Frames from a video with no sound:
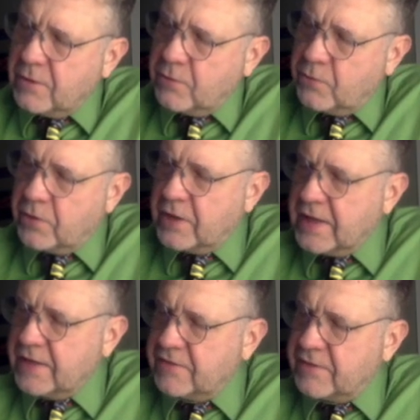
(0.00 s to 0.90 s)
we're going to
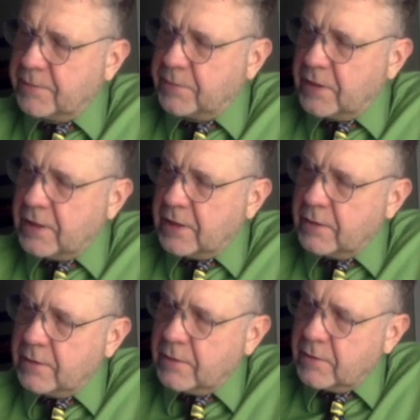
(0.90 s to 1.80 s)
get simply
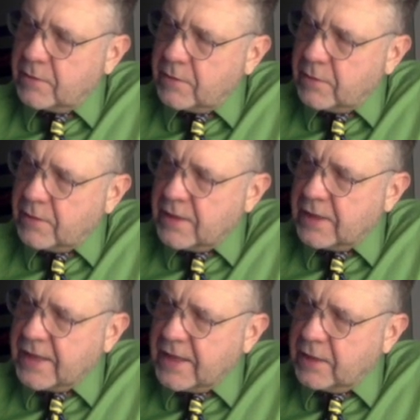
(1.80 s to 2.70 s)
And
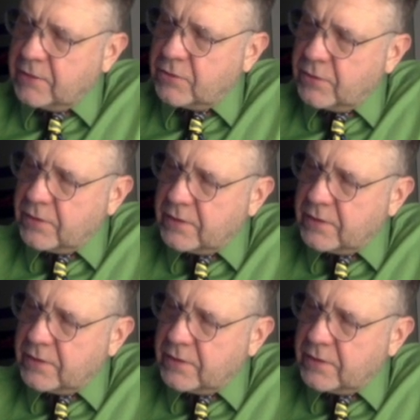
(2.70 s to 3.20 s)
again, I'll do it